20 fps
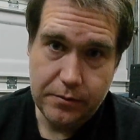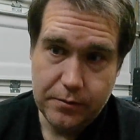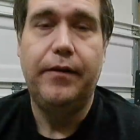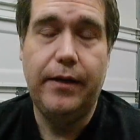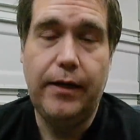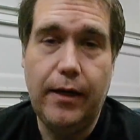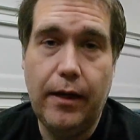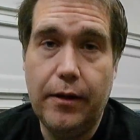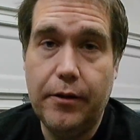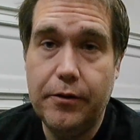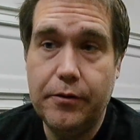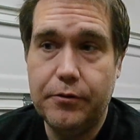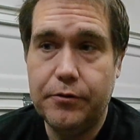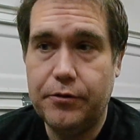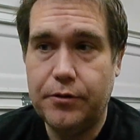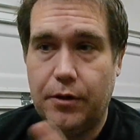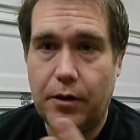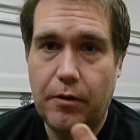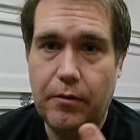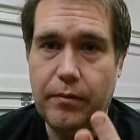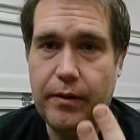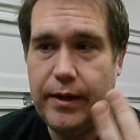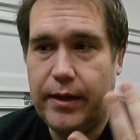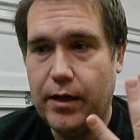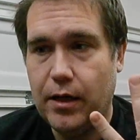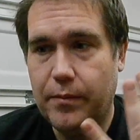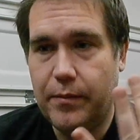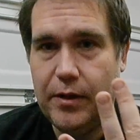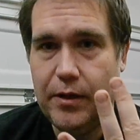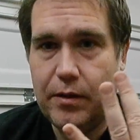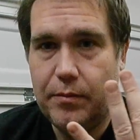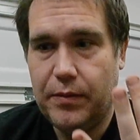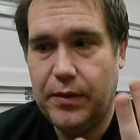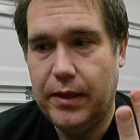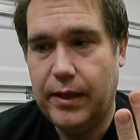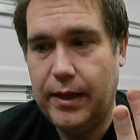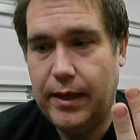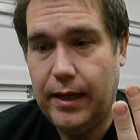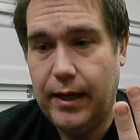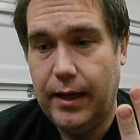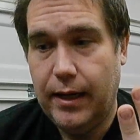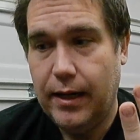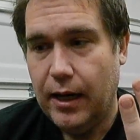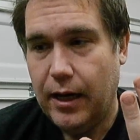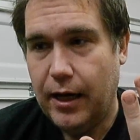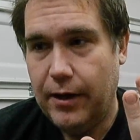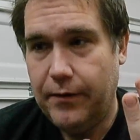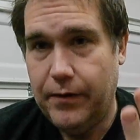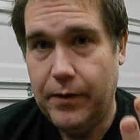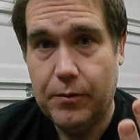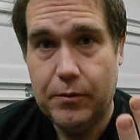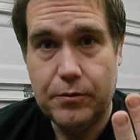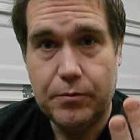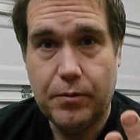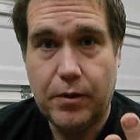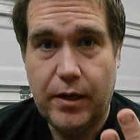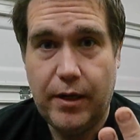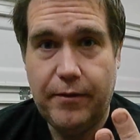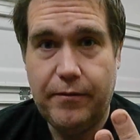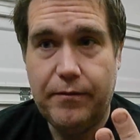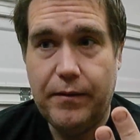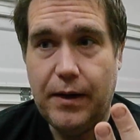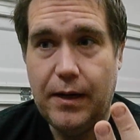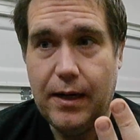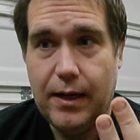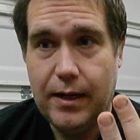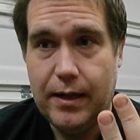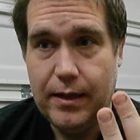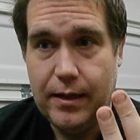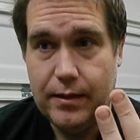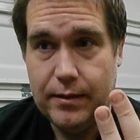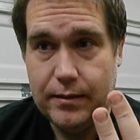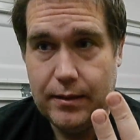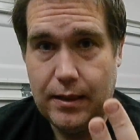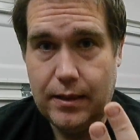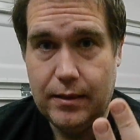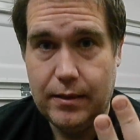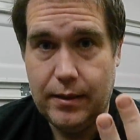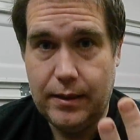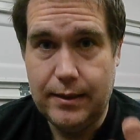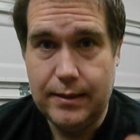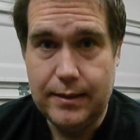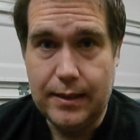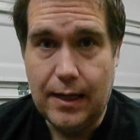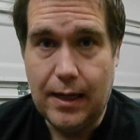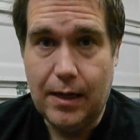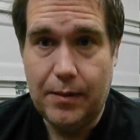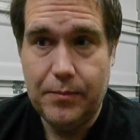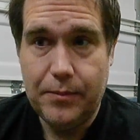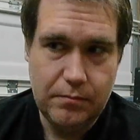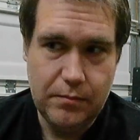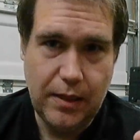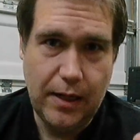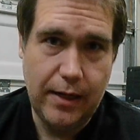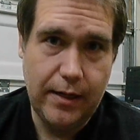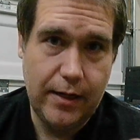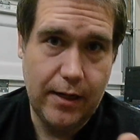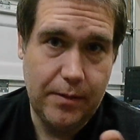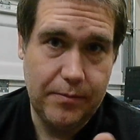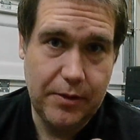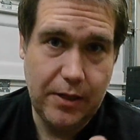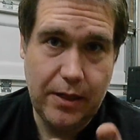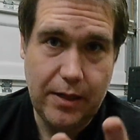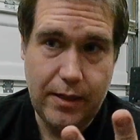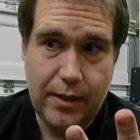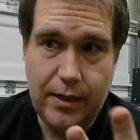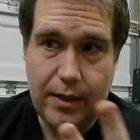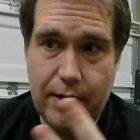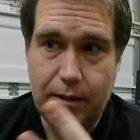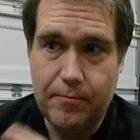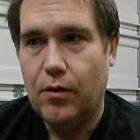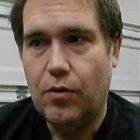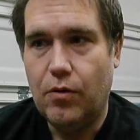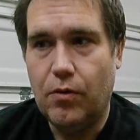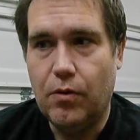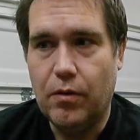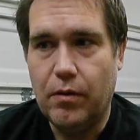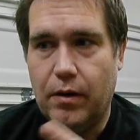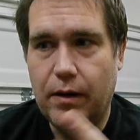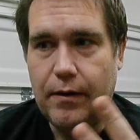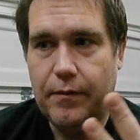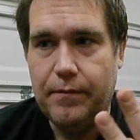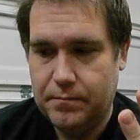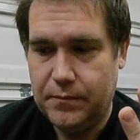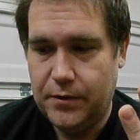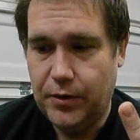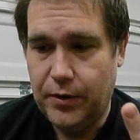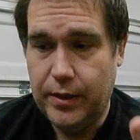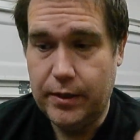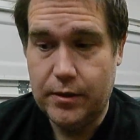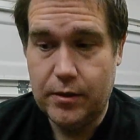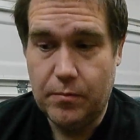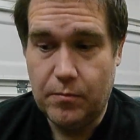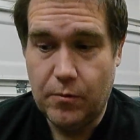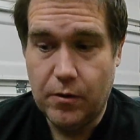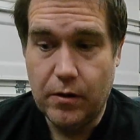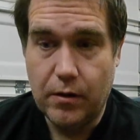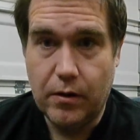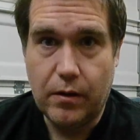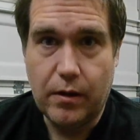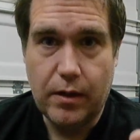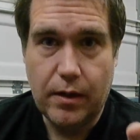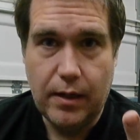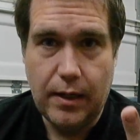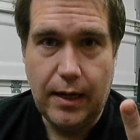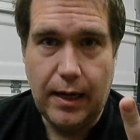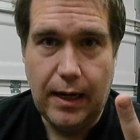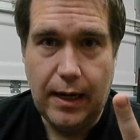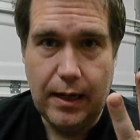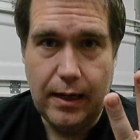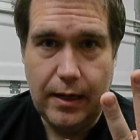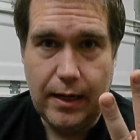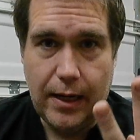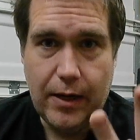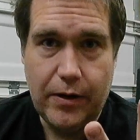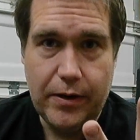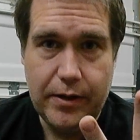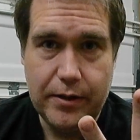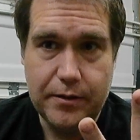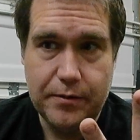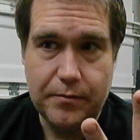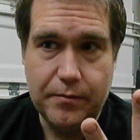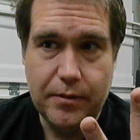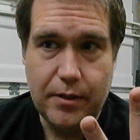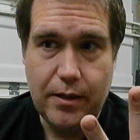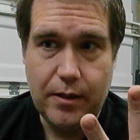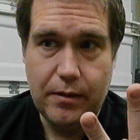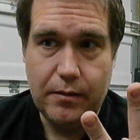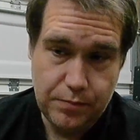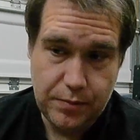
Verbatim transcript: The others only come into play if it was running fine and suddenly stopped, nine times out of ten, or if you did some work and now it doesn't run.